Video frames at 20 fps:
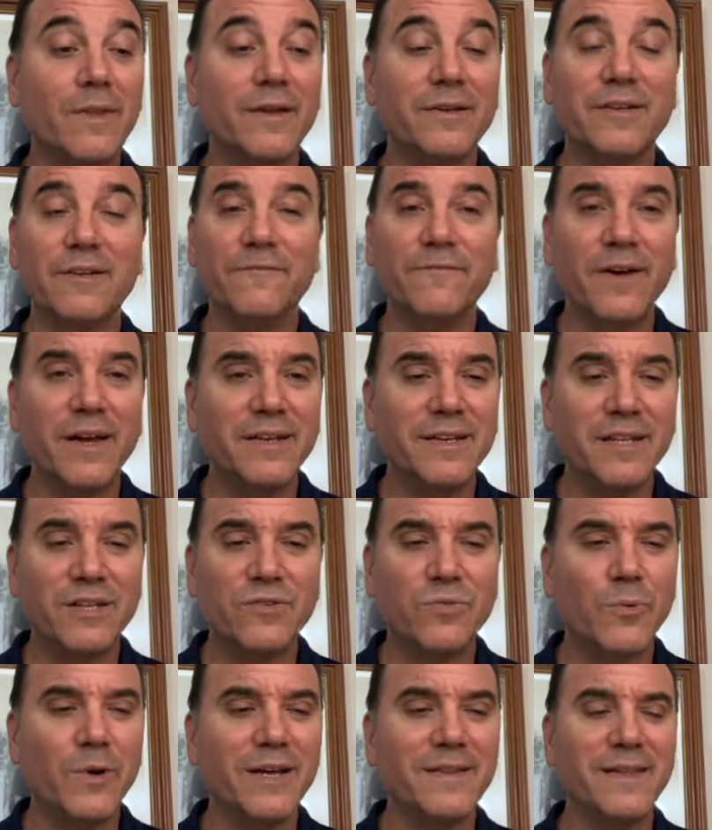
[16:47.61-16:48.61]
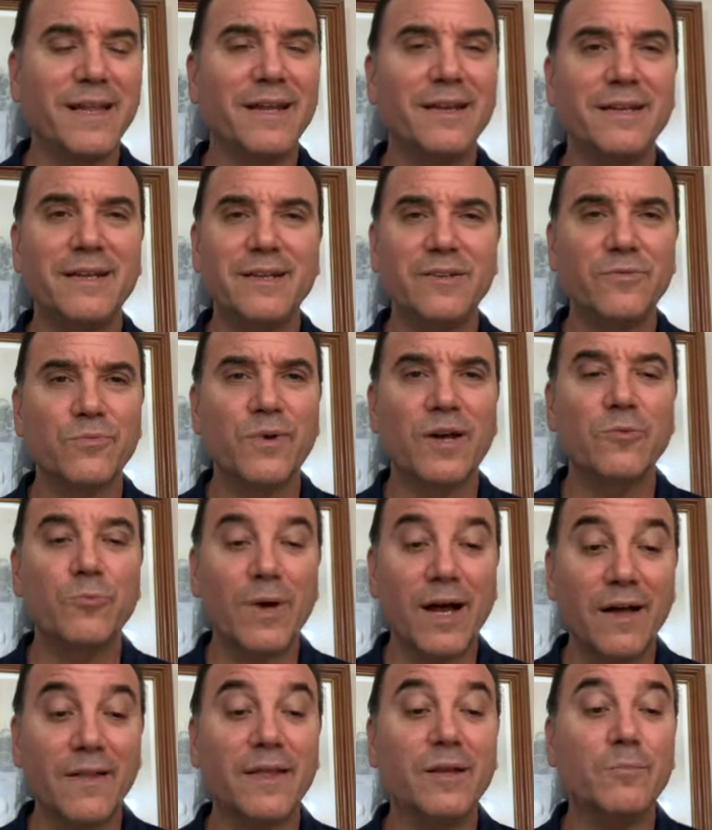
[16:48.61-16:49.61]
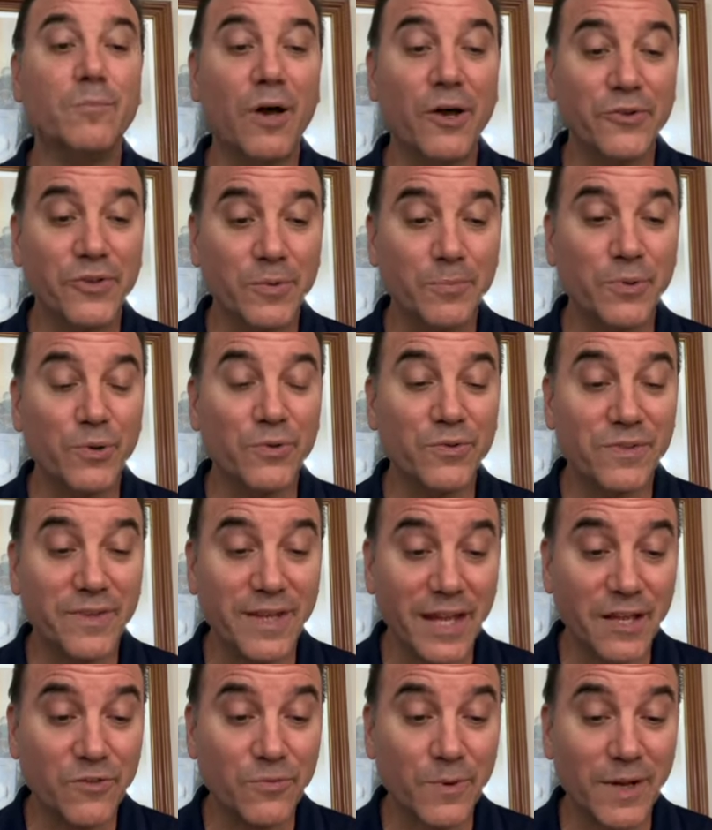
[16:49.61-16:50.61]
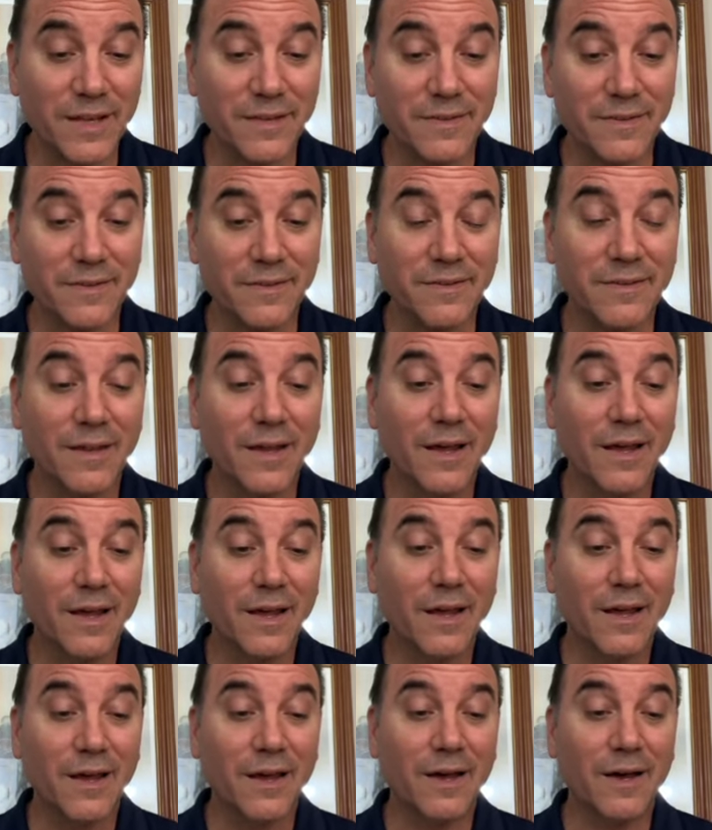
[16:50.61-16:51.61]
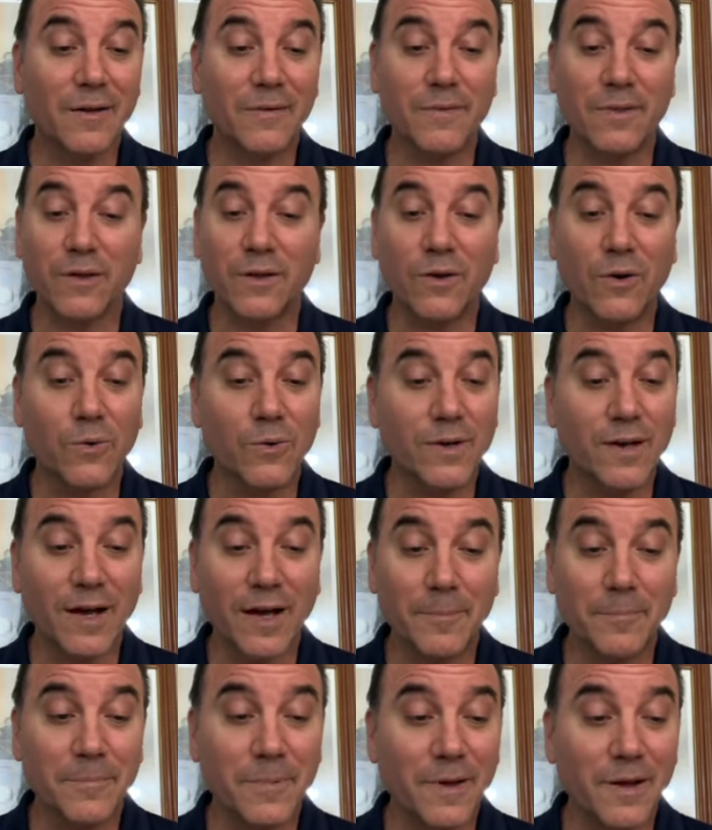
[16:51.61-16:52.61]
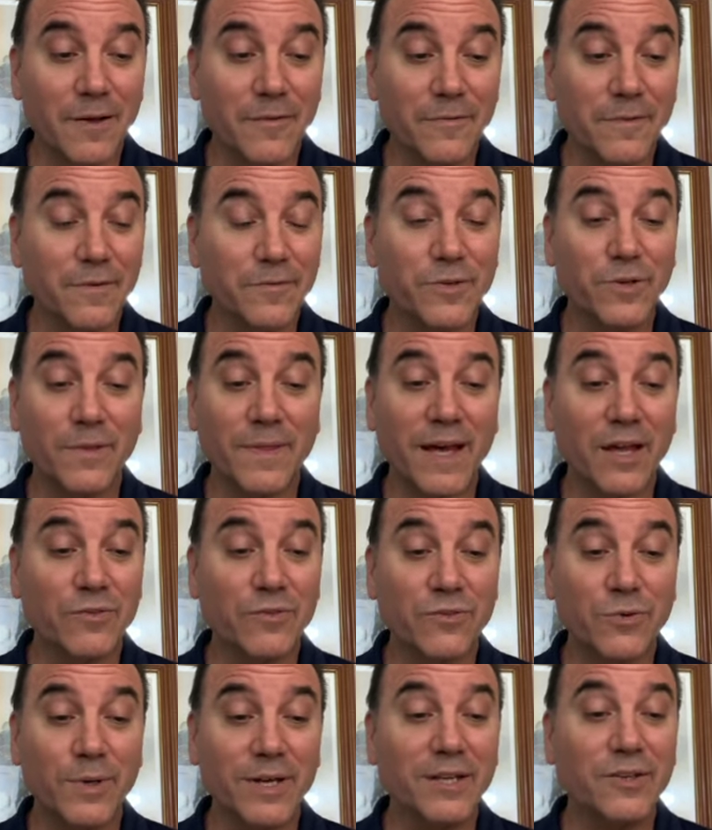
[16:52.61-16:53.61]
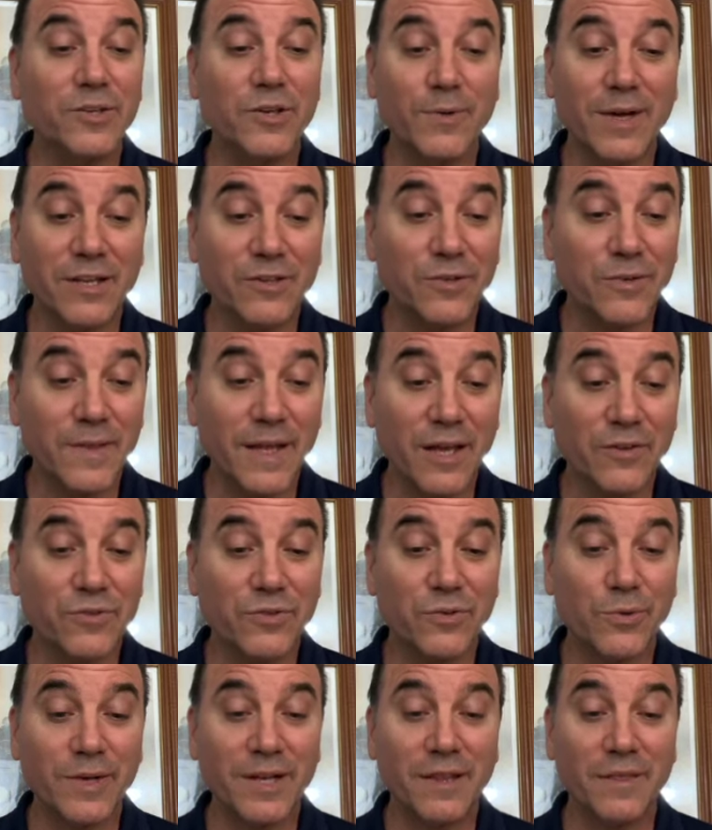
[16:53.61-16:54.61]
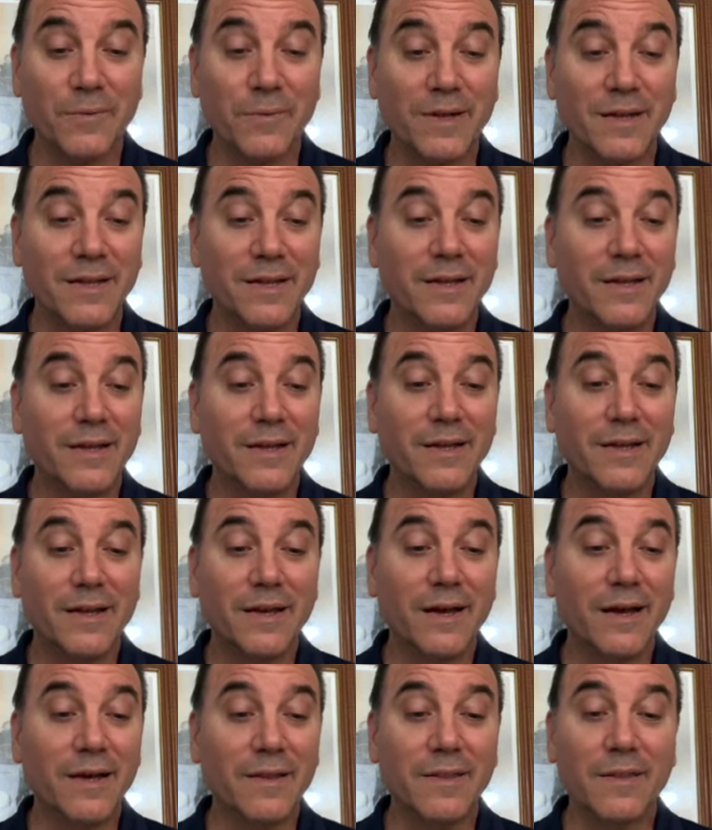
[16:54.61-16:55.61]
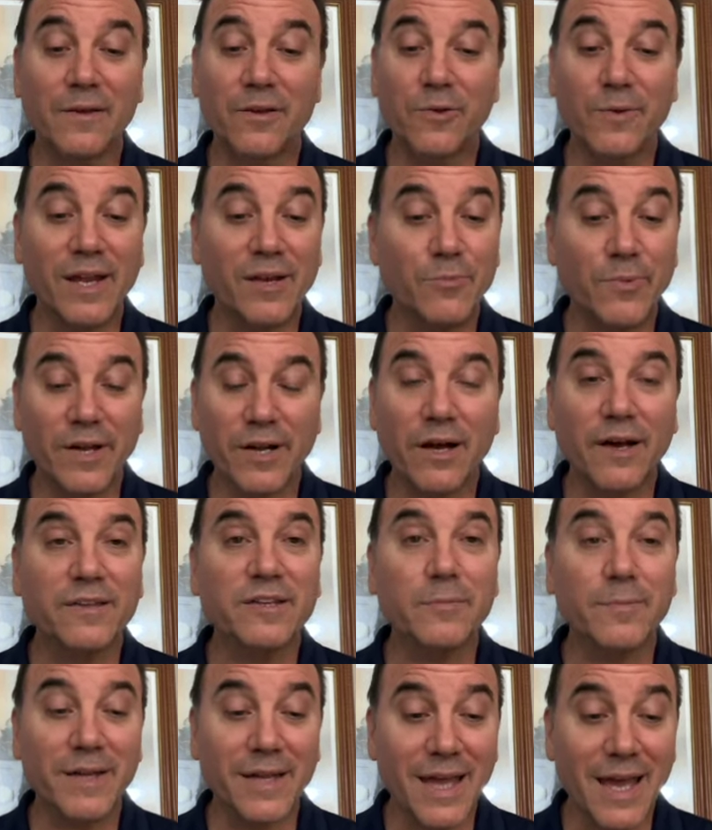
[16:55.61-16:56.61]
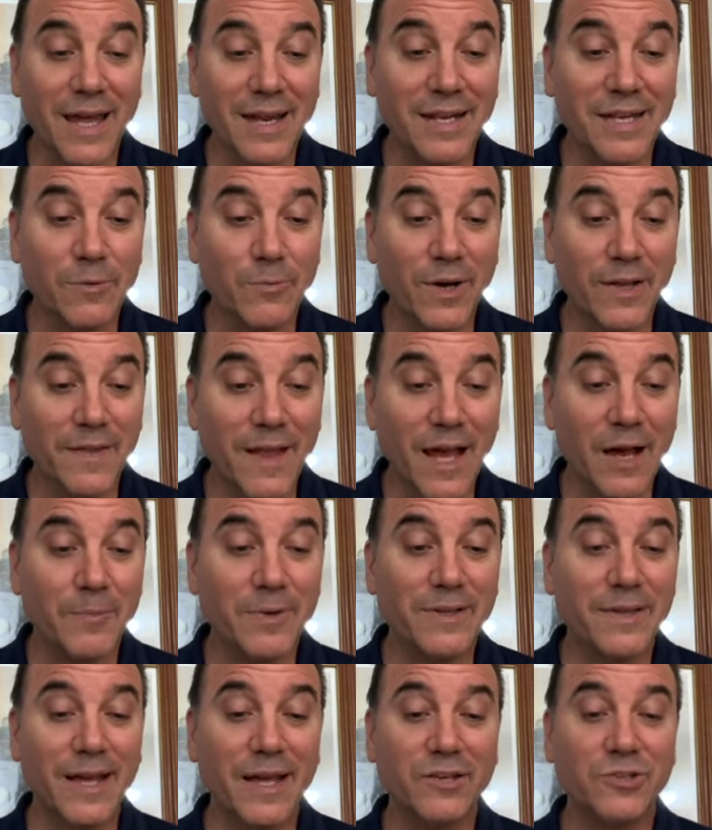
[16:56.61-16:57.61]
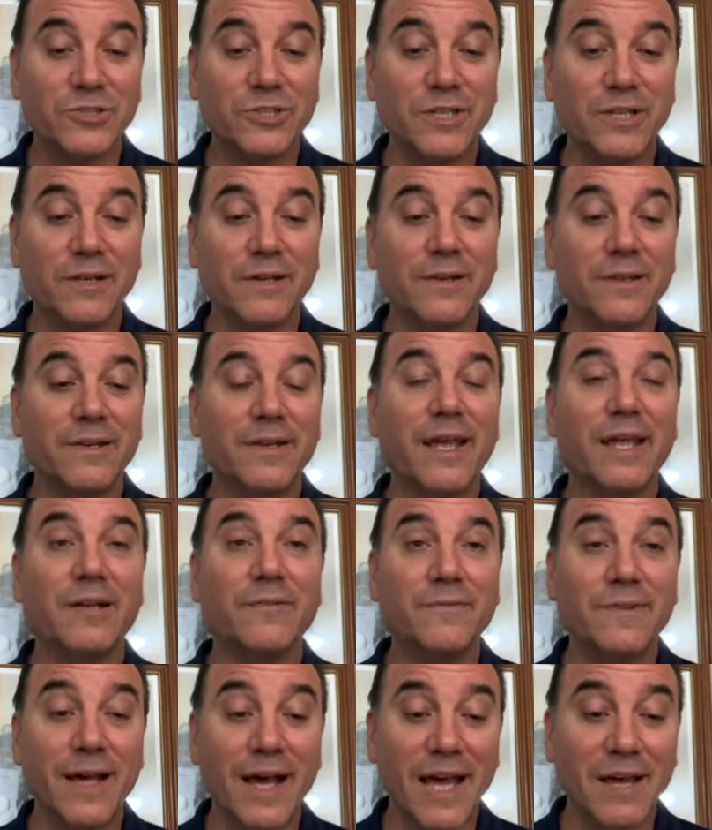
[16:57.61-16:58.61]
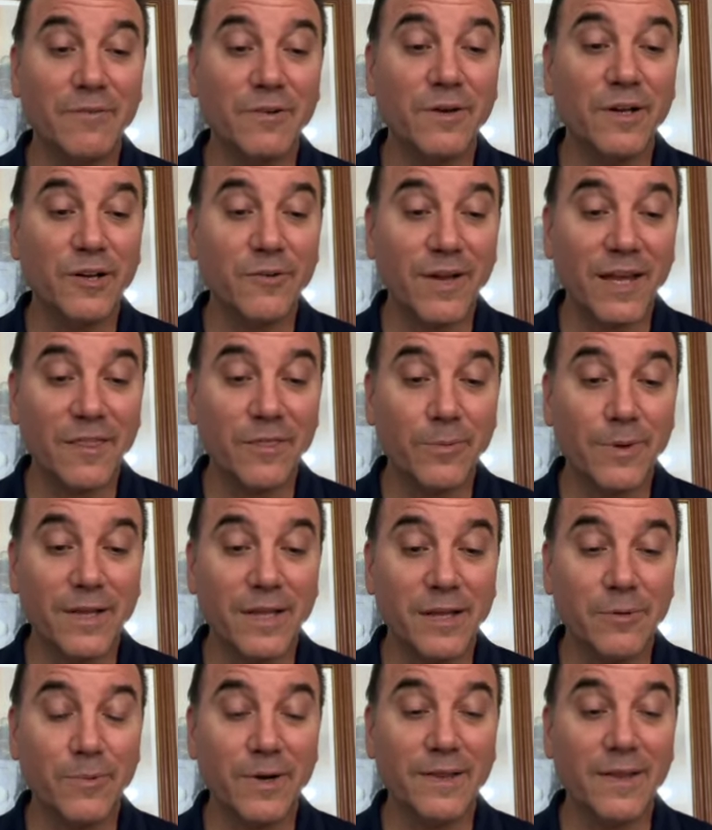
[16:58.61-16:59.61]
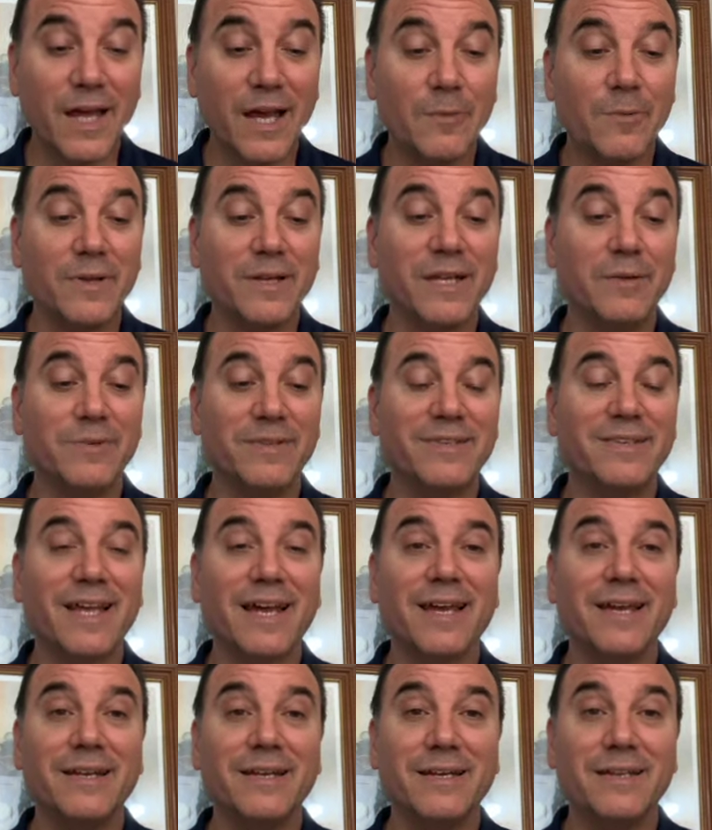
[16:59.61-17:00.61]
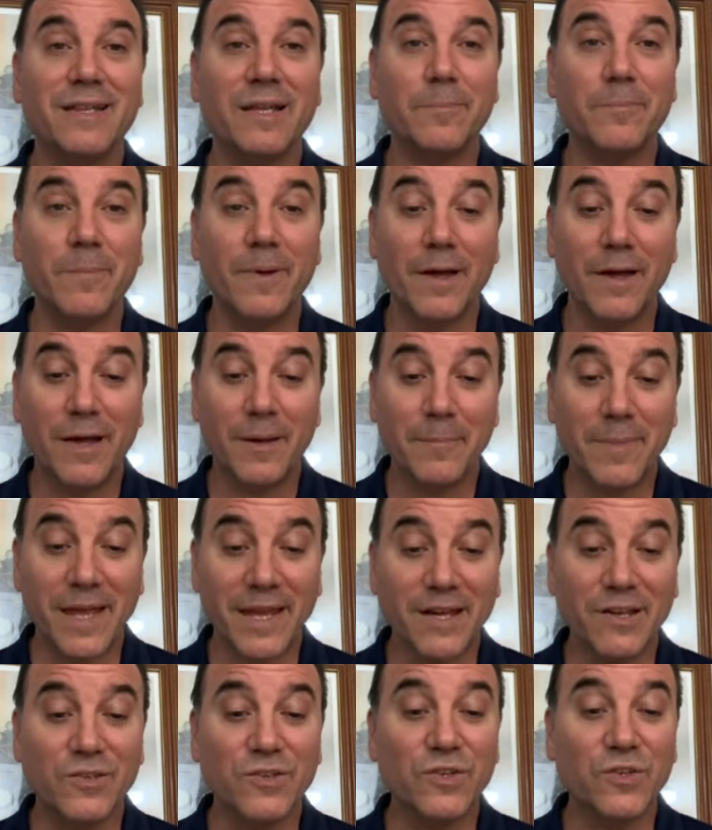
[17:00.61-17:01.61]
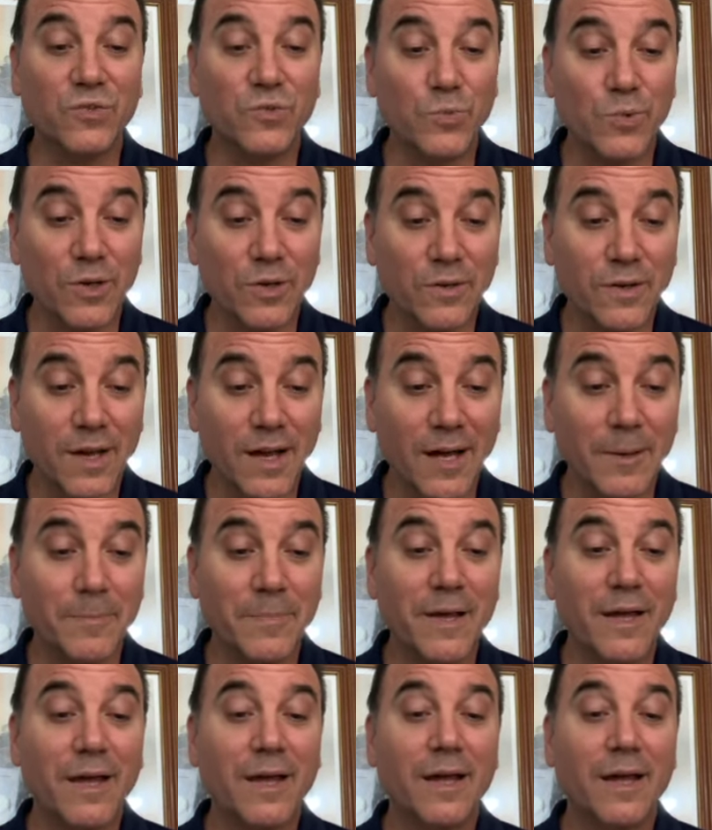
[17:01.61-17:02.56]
Defunded's one that he's run well in multiple stakes races. The Gold Cup of 2022 and 2023. The Grade 1 Awesome Again, he won that one last year. The Native Diver, a Grade 3, he won that one. He was second in the Pegasus World Cup.